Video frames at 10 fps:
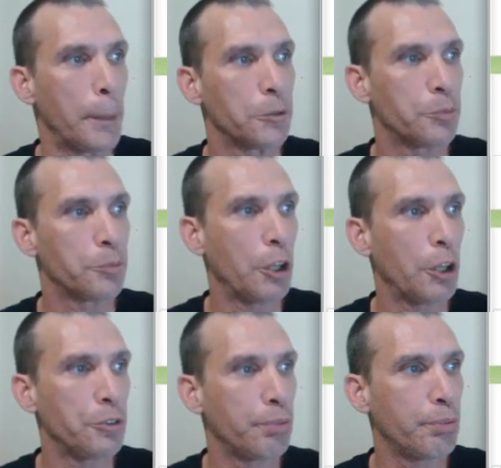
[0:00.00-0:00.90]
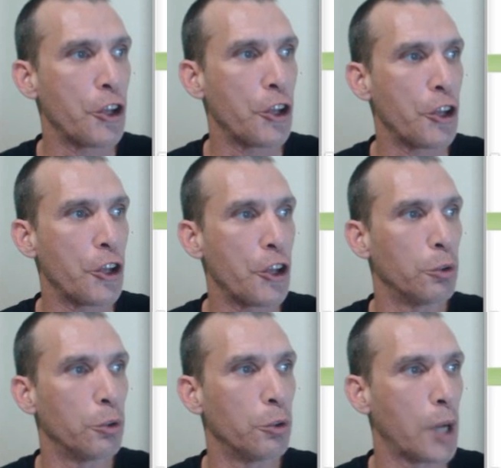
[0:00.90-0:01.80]
But th pretty much
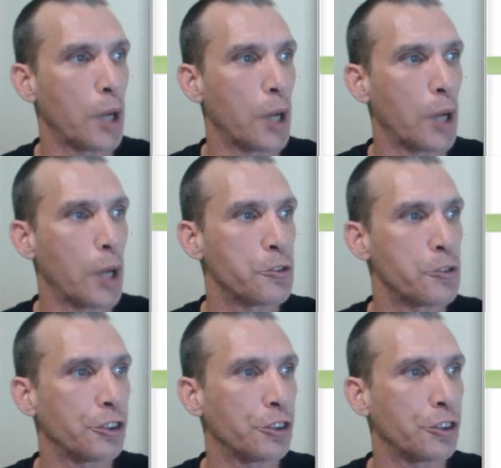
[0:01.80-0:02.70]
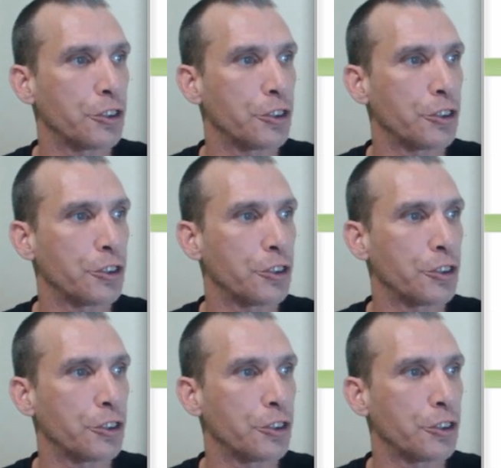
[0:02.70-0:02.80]
those two options,